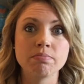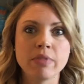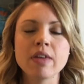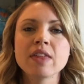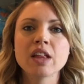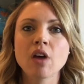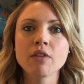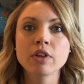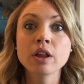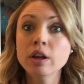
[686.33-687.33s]
think that's
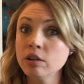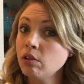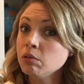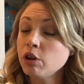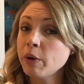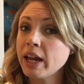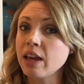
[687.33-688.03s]
awful, don't do it.